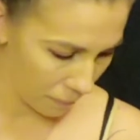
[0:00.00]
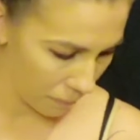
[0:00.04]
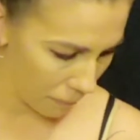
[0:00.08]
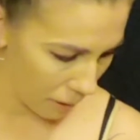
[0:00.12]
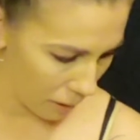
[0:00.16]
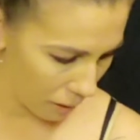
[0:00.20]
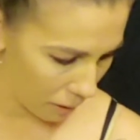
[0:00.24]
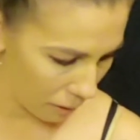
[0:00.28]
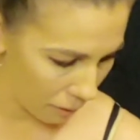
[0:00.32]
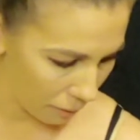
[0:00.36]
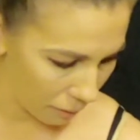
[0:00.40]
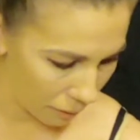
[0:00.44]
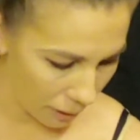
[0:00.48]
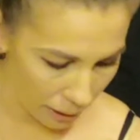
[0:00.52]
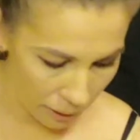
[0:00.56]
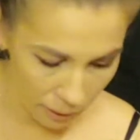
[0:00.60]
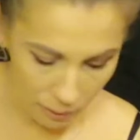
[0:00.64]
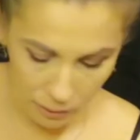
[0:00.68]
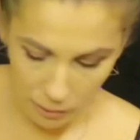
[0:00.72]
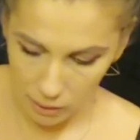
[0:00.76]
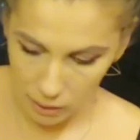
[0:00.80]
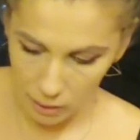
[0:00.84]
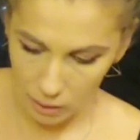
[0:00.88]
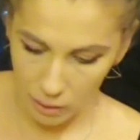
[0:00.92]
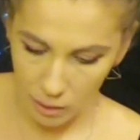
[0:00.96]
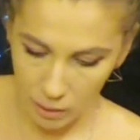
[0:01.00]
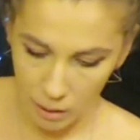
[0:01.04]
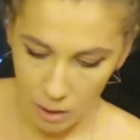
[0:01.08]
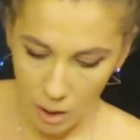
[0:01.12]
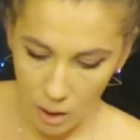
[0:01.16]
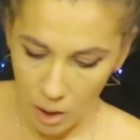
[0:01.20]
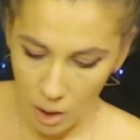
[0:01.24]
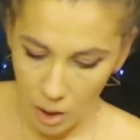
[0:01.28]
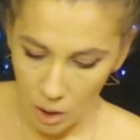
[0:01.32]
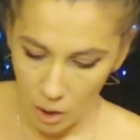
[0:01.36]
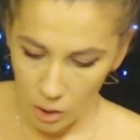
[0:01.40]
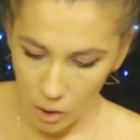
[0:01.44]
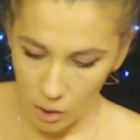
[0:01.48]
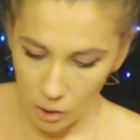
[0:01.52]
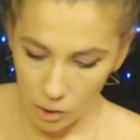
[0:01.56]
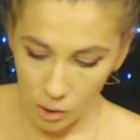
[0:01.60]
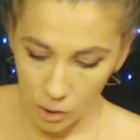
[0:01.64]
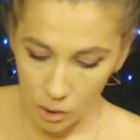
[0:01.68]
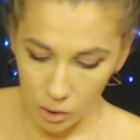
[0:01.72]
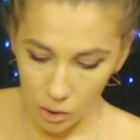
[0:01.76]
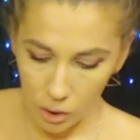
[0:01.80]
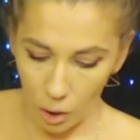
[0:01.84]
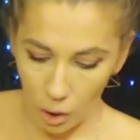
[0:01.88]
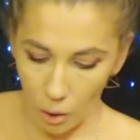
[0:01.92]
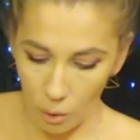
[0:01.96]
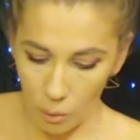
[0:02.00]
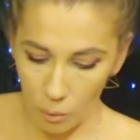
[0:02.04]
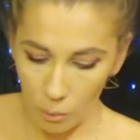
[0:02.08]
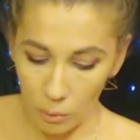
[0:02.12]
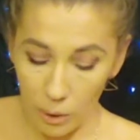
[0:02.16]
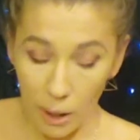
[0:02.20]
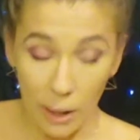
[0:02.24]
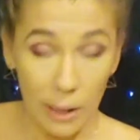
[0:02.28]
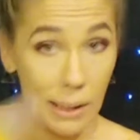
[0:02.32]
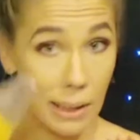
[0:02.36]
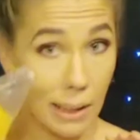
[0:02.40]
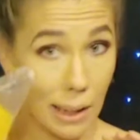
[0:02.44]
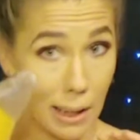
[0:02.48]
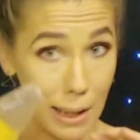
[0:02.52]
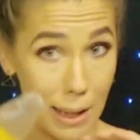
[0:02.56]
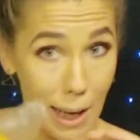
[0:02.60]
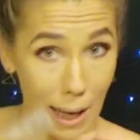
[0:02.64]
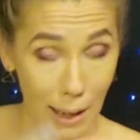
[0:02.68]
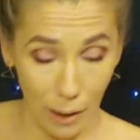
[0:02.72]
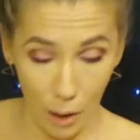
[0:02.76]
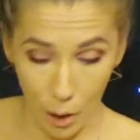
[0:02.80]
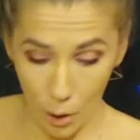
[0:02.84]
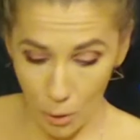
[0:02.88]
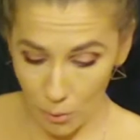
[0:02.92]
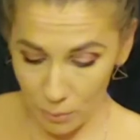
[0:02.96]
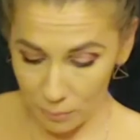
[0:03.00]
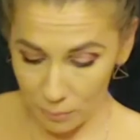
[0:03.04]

All right. So it's yellow.